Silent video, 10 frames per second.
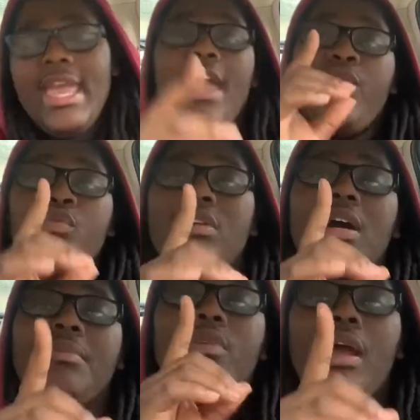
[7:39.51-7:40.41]
If you
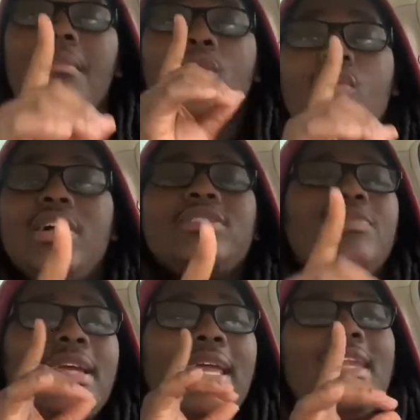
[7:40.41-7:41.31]
come around me once
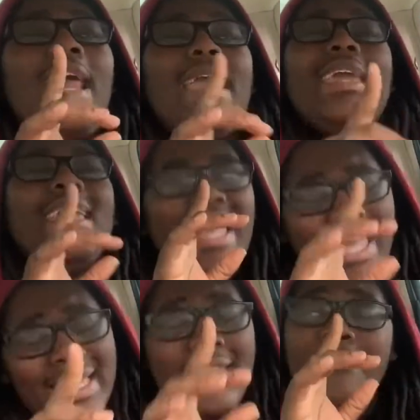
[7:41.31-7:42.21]
and I get
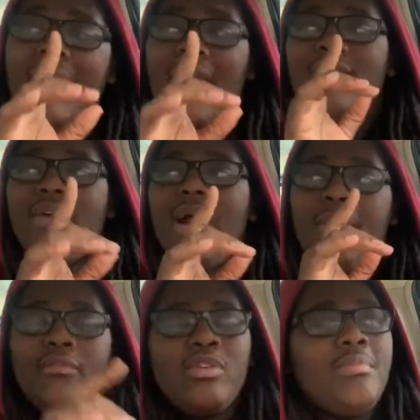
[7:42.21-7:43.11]
any bad
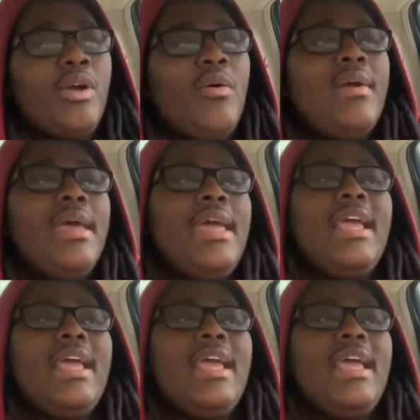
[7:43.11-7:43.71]
vibe off you, bro,